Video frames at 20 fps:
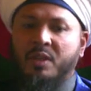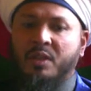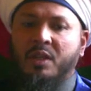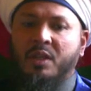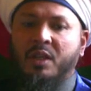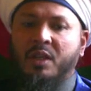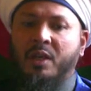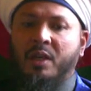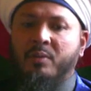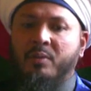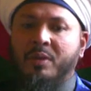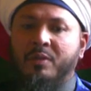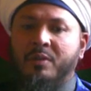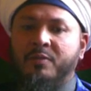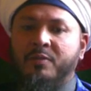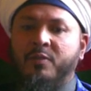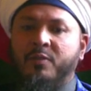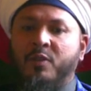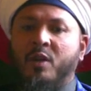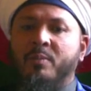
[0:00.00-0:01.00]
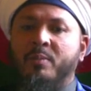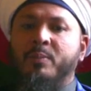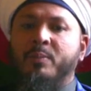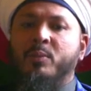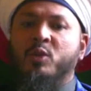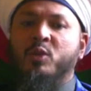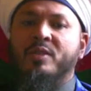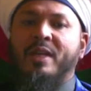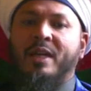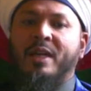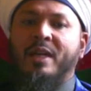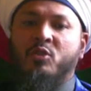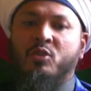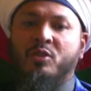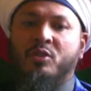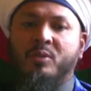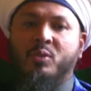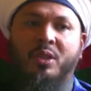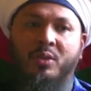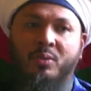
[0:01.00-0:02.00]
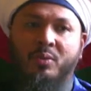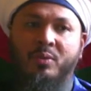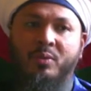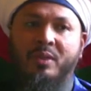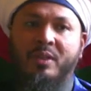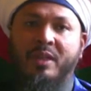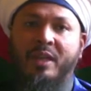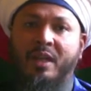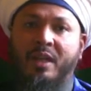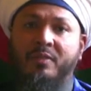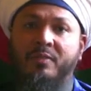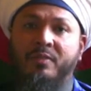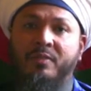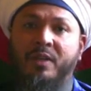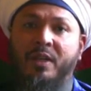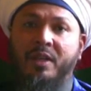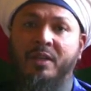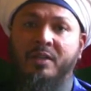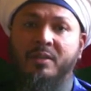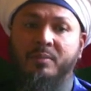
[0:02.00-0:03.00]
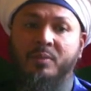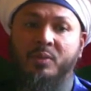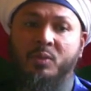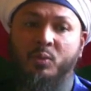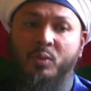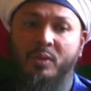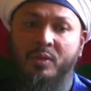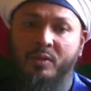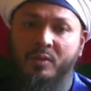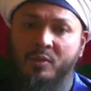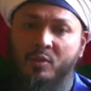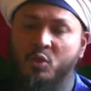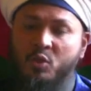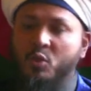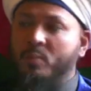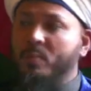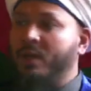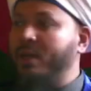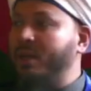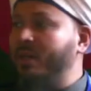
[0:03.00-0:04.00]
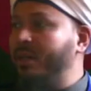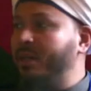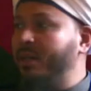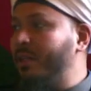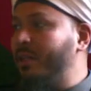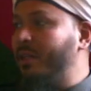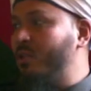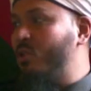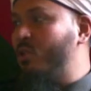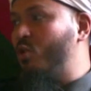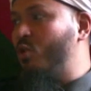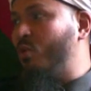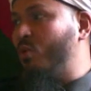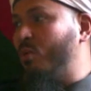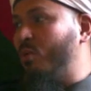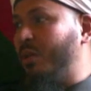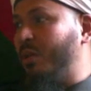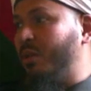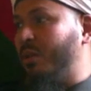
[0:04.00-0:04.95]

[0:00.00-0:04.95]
it will form a protection between you and the hellfire, between this Jummah and next Jummah.